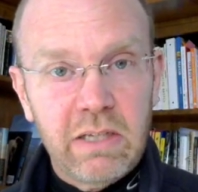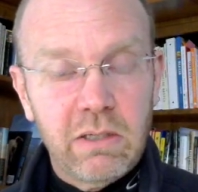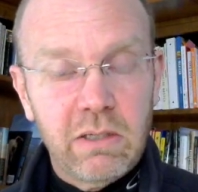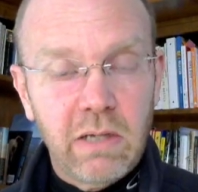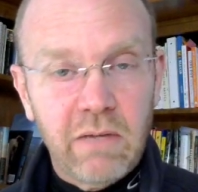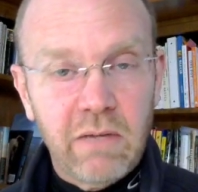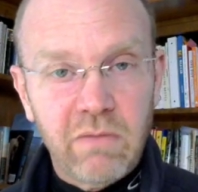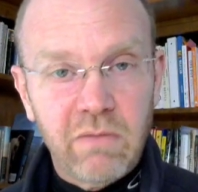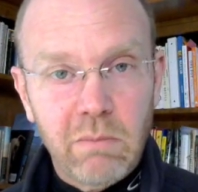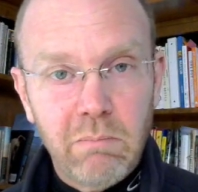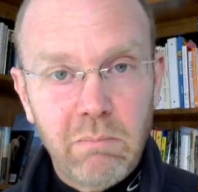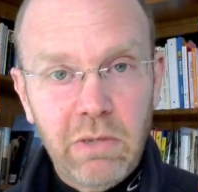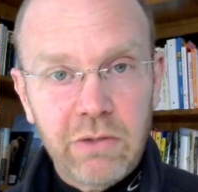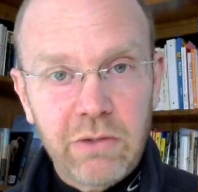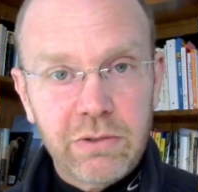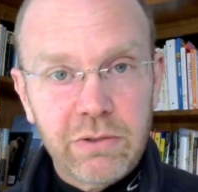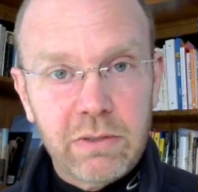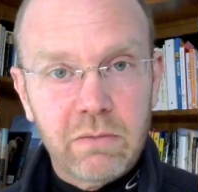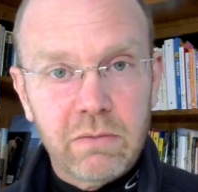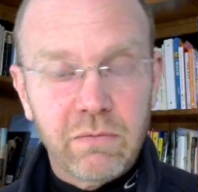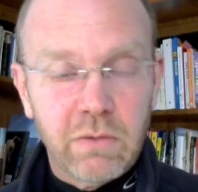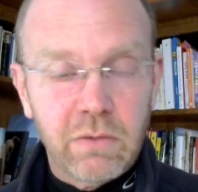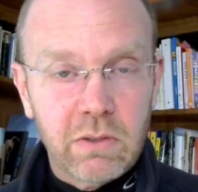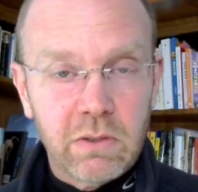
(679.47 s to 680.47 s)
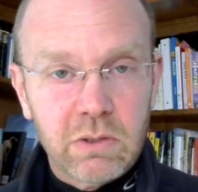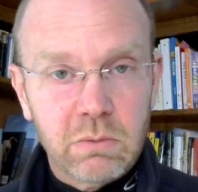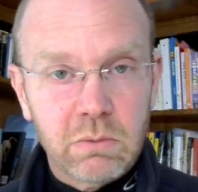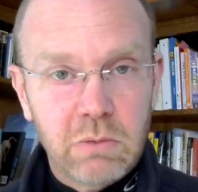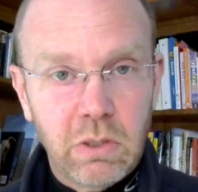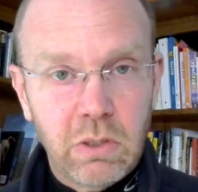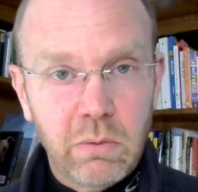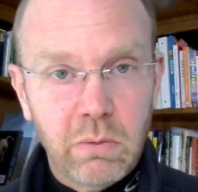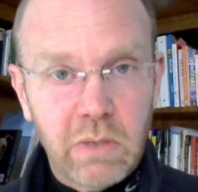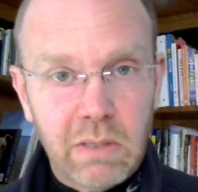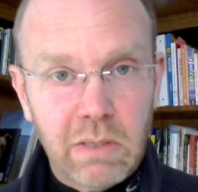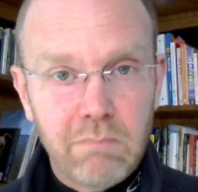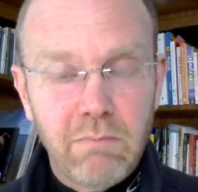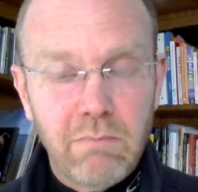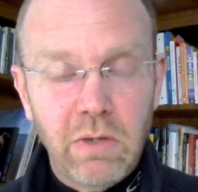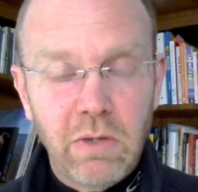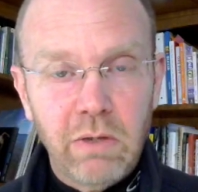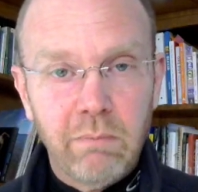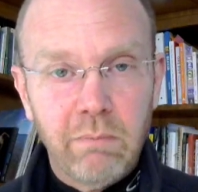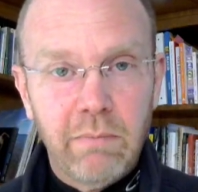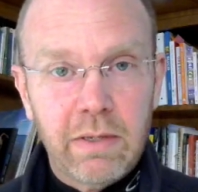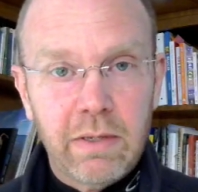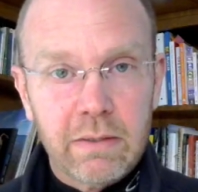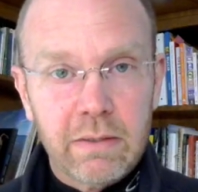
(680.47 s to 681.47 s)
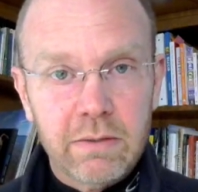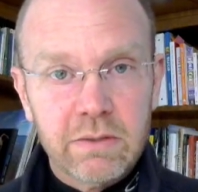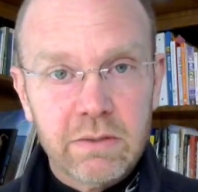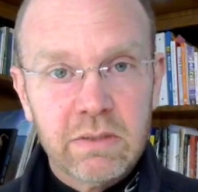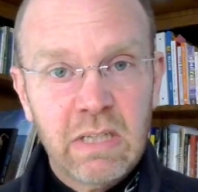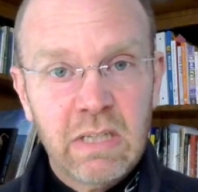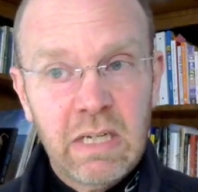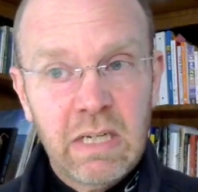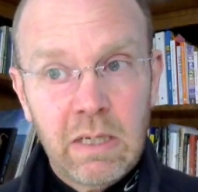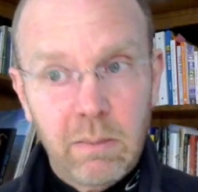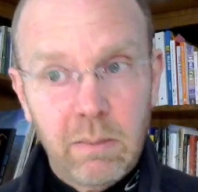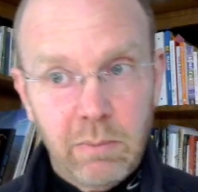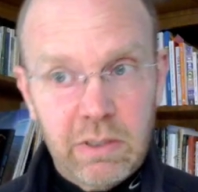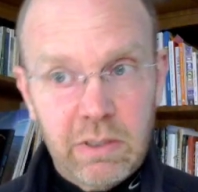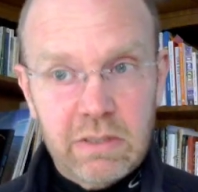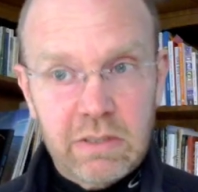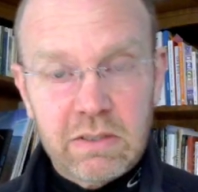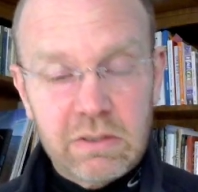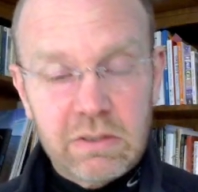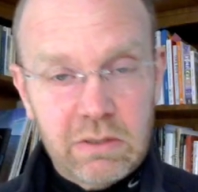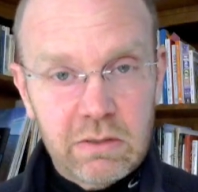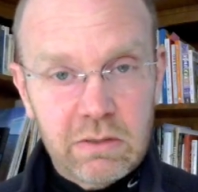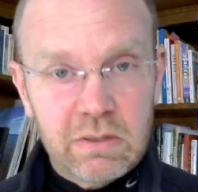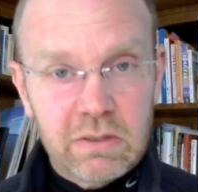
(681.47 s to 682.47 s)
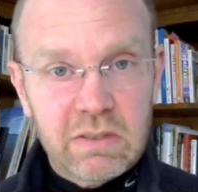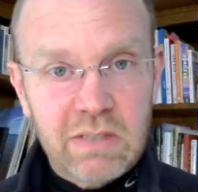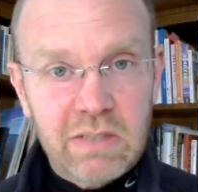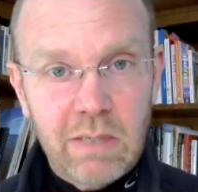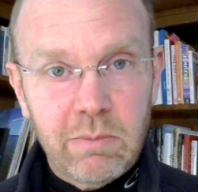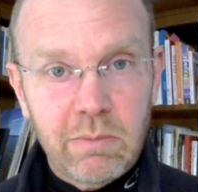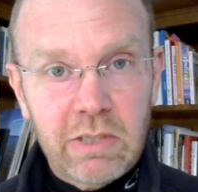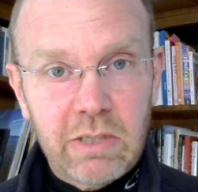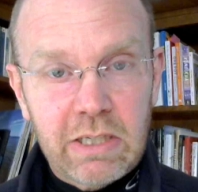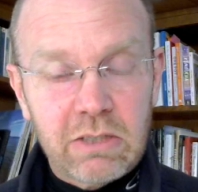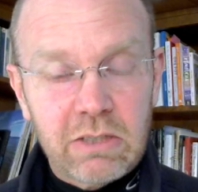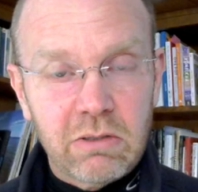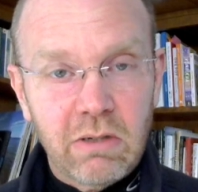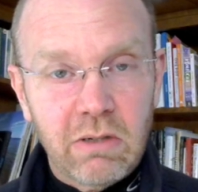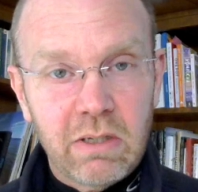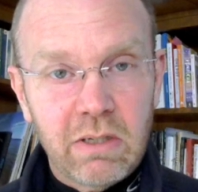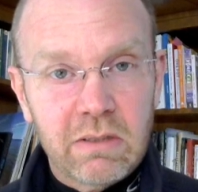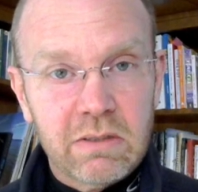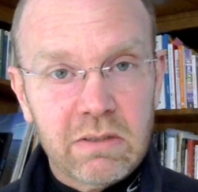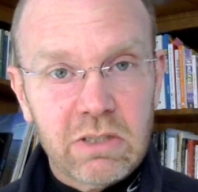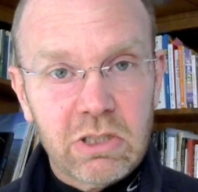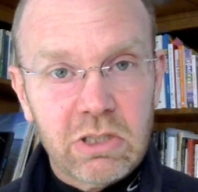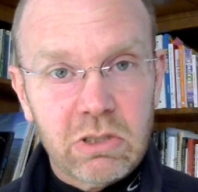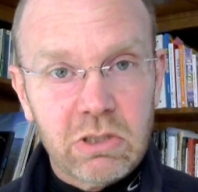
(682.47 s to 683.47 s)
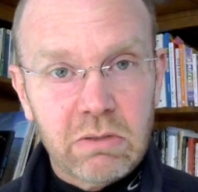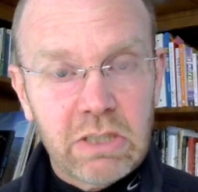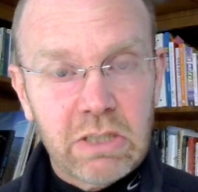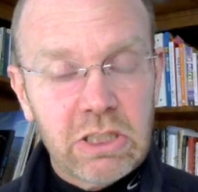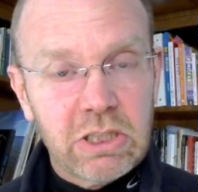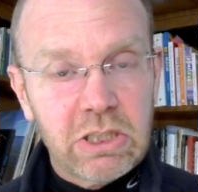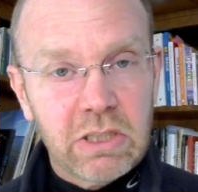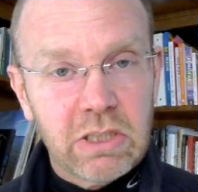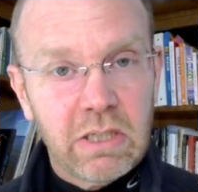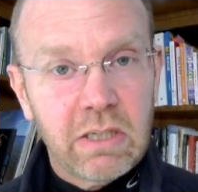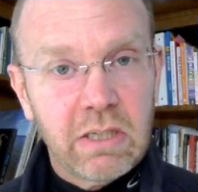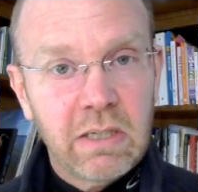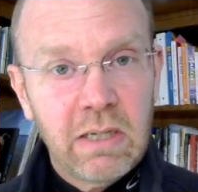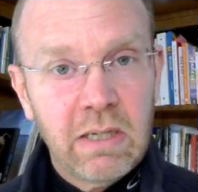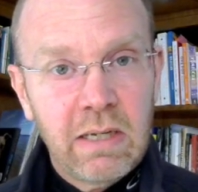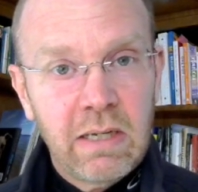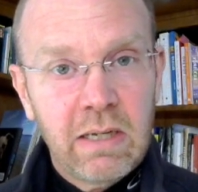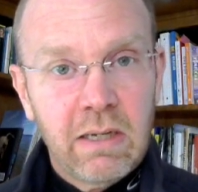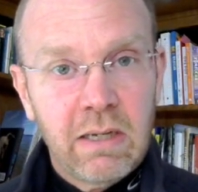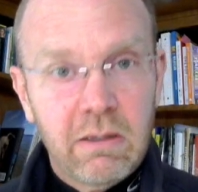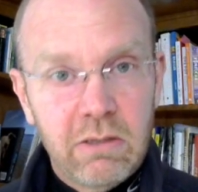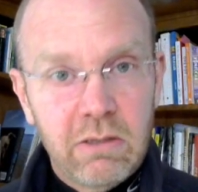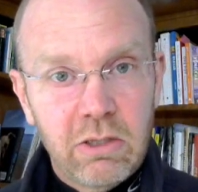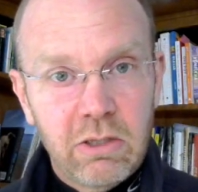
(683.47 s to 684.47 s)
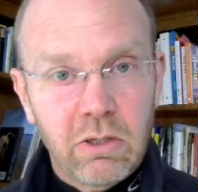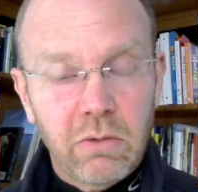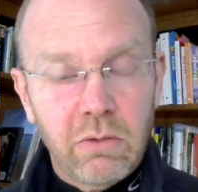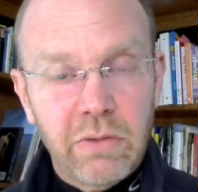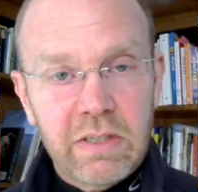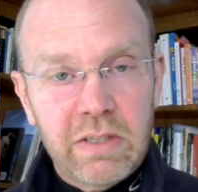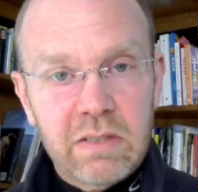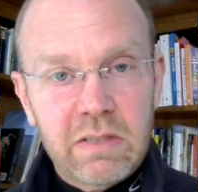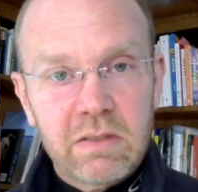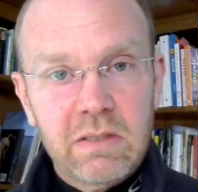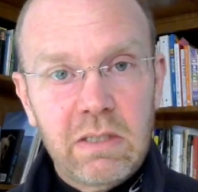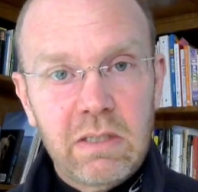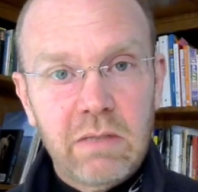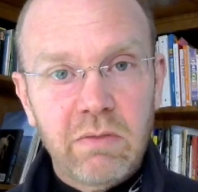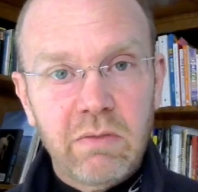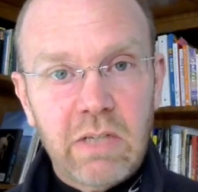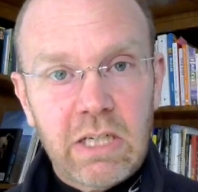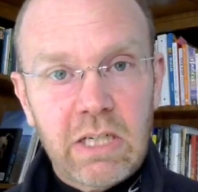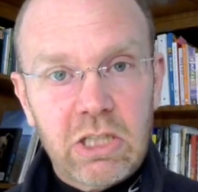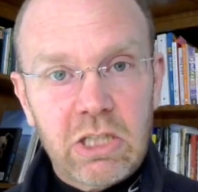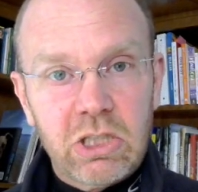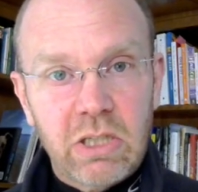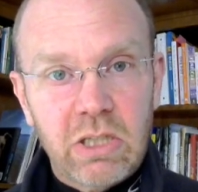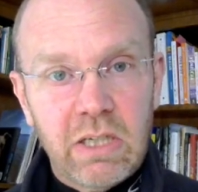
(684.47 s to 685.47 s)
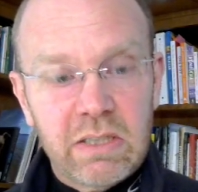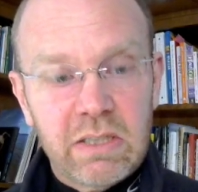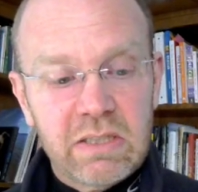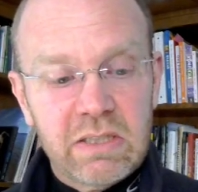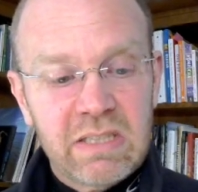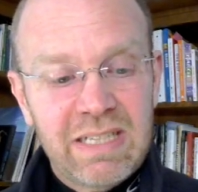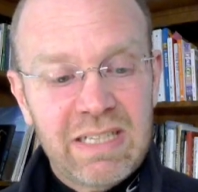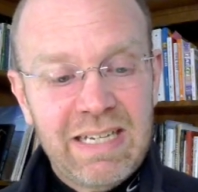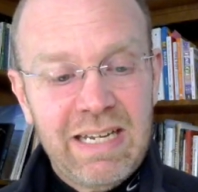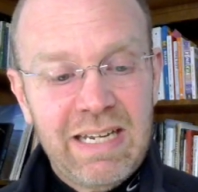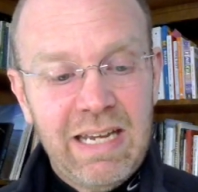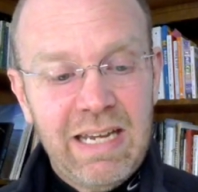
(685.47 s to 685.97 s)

You'd have to melt it first. We know we can melt metals, but it's still the same electron situation, this sea of electrons.